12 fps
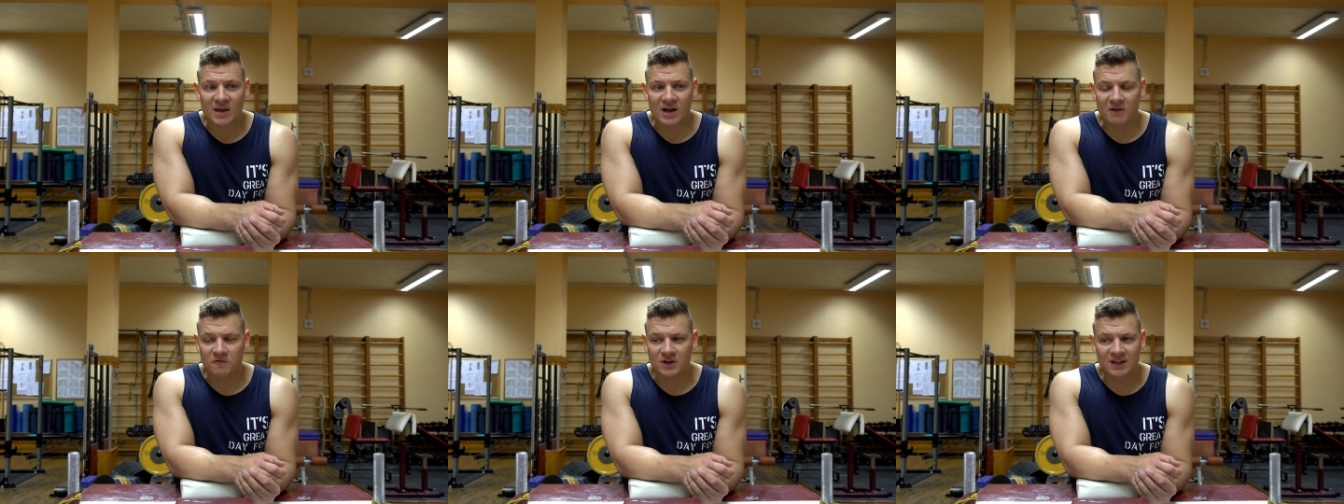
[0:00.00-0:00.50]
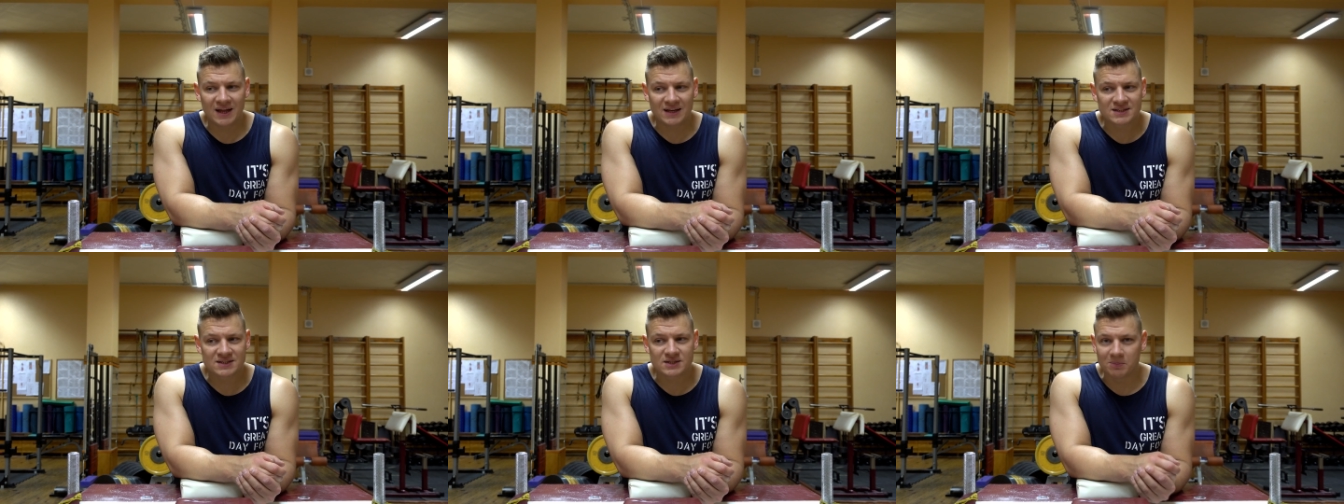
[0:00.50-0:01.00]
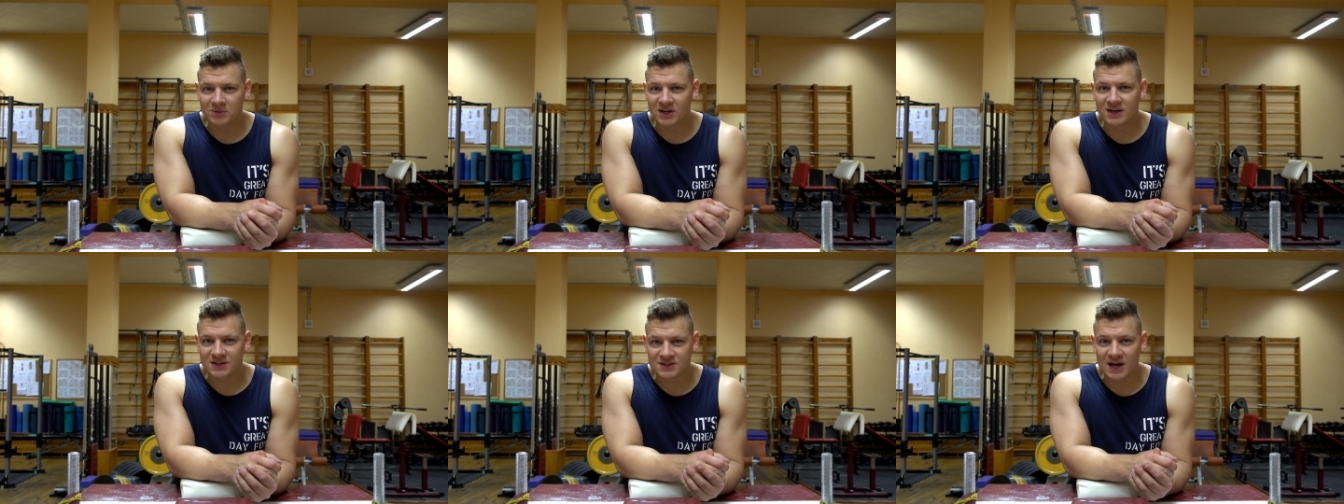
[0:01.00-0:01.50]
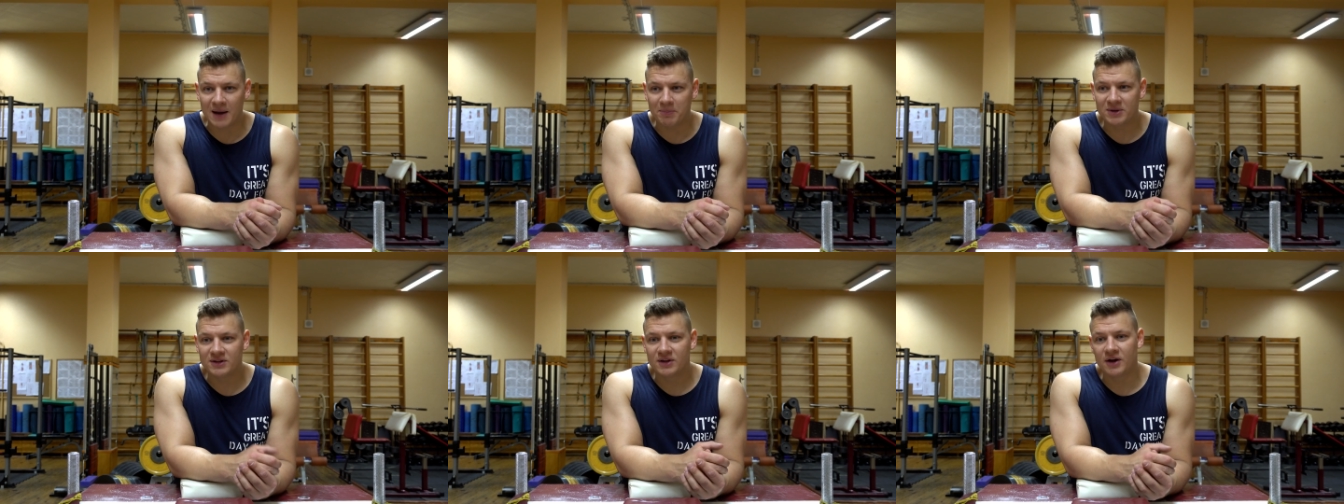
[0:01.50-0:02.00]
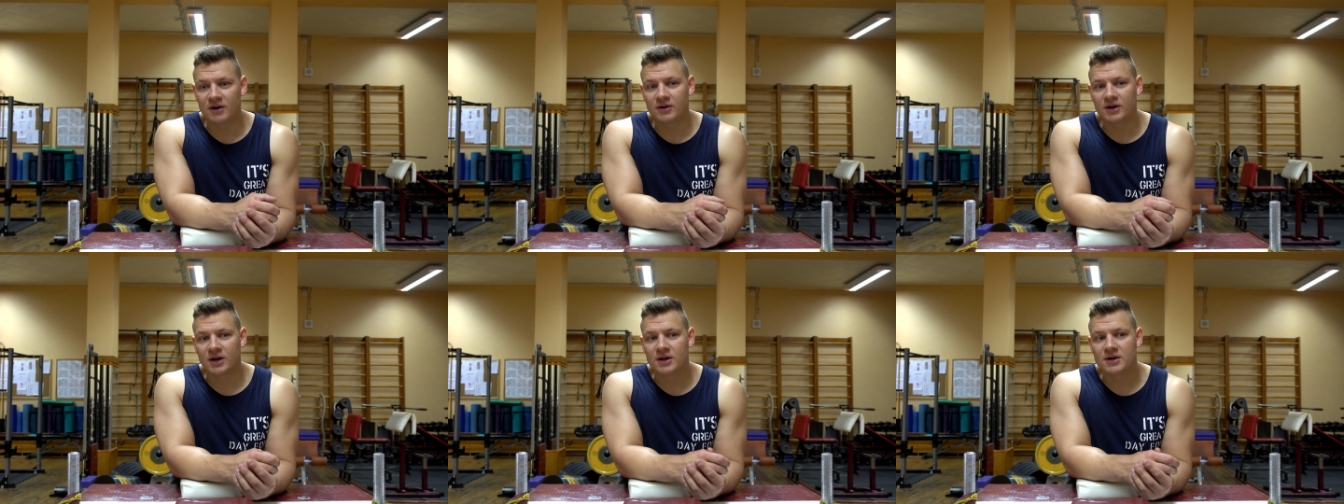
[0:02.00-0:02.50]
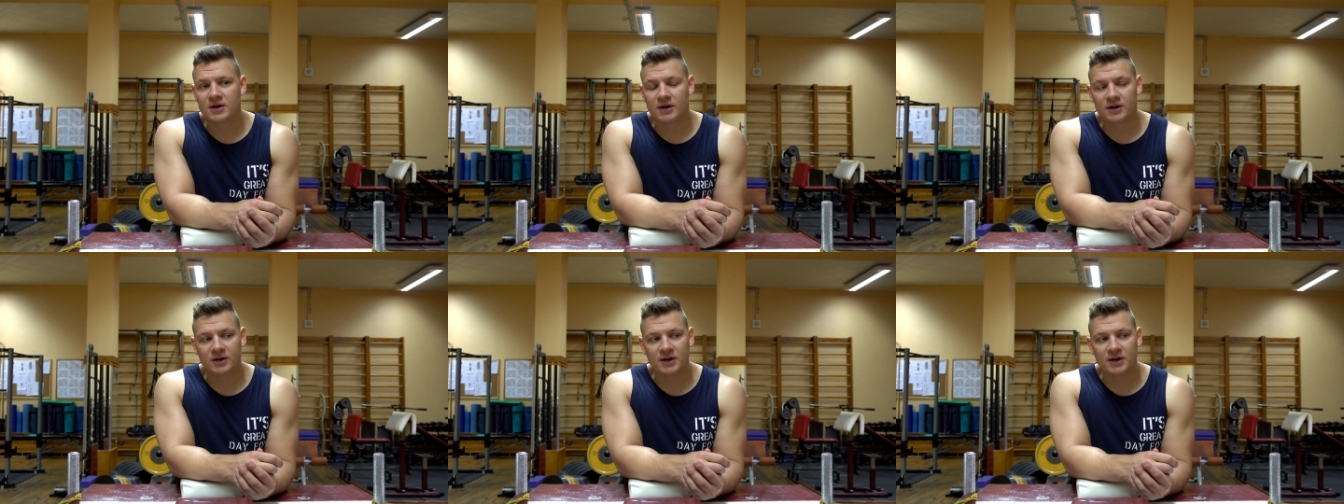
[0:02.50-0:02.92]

I feel like something has happened there and uh,